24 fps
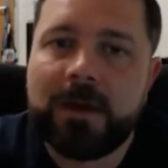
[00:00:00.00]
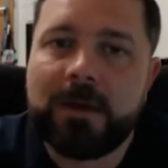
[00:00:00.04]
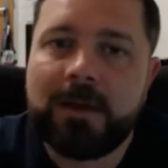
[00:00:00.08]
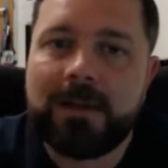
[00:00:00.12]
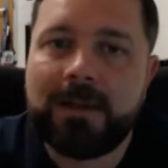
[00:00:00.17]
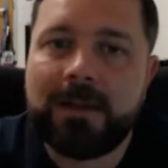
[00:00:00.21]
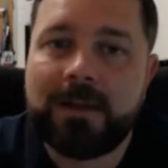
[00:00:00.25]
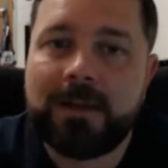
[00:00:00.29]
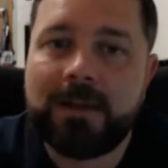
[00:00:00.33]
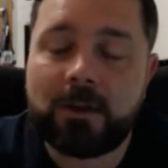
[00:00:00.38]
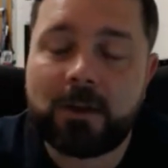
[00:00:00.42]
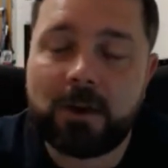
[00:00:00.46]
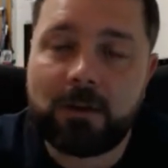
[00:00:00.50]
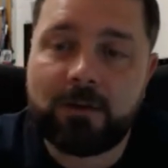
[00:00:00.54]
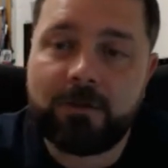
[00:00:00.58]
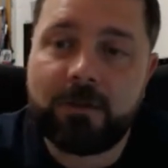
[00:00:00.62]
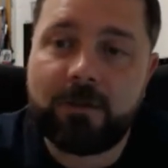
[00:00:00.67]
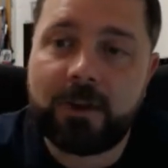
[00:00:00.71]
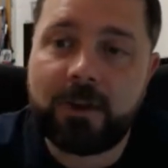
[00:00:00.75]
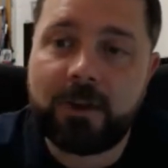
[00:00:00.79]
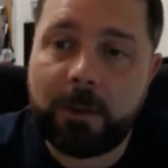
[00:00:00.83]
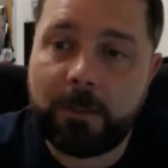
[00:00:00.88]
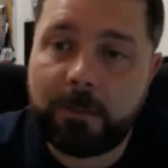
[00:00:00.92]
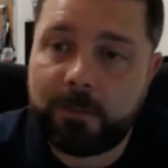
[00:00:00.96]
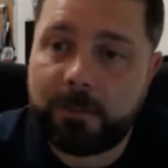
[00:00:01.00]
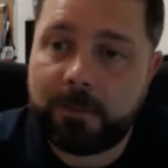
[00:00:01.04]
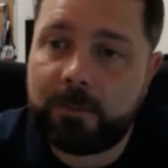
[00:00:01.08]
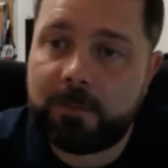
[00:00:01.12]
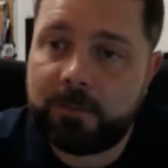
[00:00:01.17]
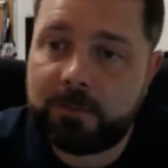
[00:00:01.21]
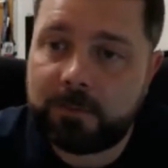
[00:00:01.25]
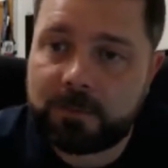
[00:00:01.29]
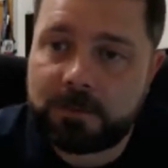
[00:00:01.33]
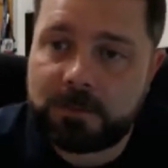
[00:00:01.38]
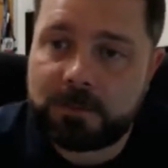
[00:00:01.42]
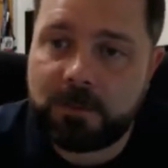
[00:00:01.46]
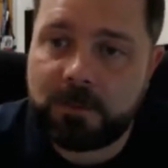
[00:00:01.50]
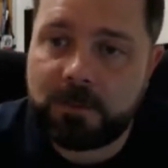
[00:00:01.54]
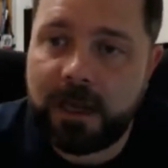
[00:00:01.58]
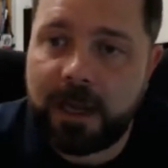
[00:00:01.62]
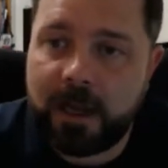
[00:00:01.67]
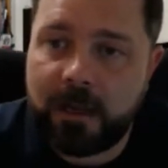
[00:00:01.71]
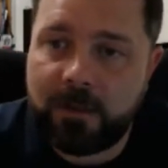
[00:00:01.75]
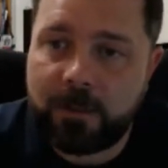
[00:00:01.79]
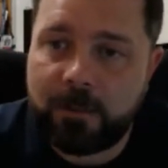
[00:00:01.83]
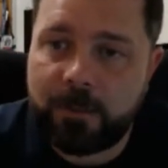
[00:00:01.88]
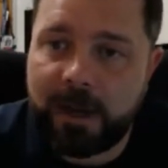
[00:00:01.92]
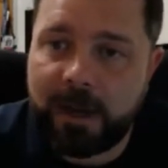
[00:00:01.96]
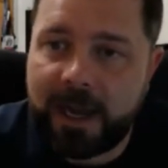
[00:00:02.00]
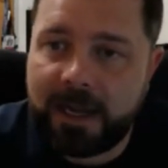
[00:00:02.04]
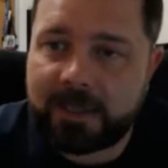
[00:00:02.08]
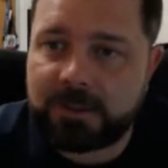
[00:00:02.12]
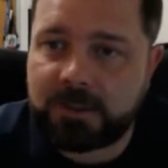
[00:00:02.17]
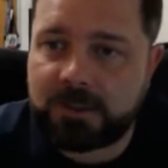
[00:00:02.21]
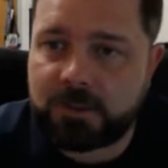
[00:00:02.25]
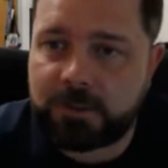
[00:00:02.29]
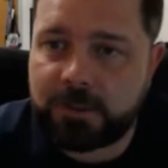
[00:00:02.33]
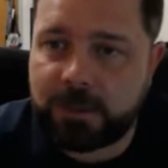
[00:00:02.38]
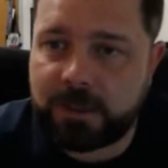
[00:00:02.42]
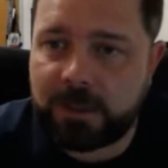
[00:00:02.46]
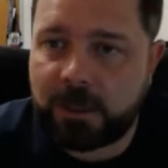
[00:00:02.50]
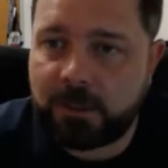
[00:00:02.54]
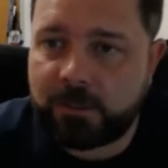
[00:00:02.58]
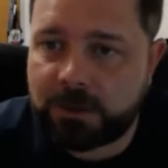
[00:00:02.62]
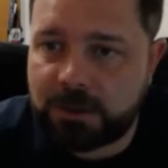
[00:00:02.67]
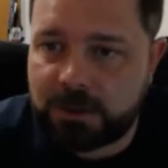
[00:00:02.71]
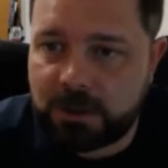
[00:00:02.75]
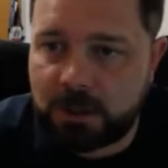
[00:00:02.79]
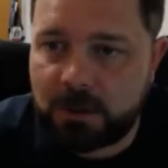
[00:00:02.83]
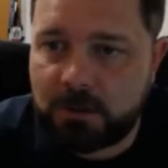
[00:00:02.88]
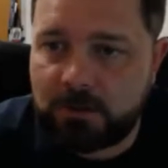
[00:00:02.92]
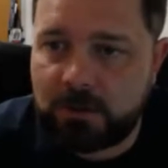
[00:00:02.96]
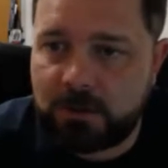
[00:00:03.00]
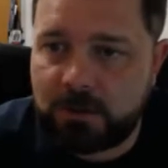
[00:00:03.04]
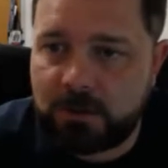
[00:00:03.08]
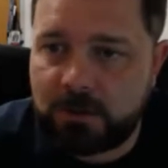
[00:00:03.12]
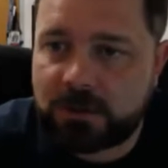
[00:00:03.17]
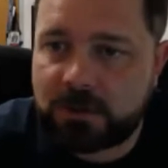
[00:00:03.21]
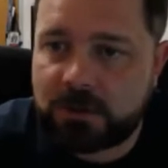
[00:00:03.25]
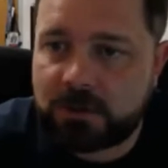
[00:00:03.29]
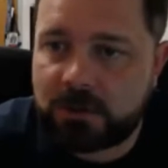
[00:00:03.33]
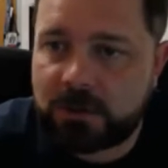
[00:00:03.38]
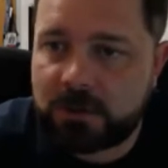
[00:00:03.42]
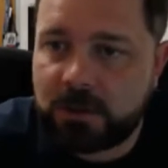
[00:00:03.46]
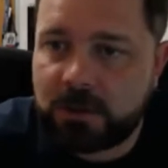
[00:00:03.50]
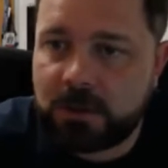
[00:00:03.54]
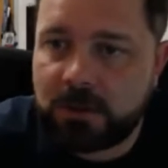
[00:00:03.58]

Then they're going to flip. So now the passers become servers,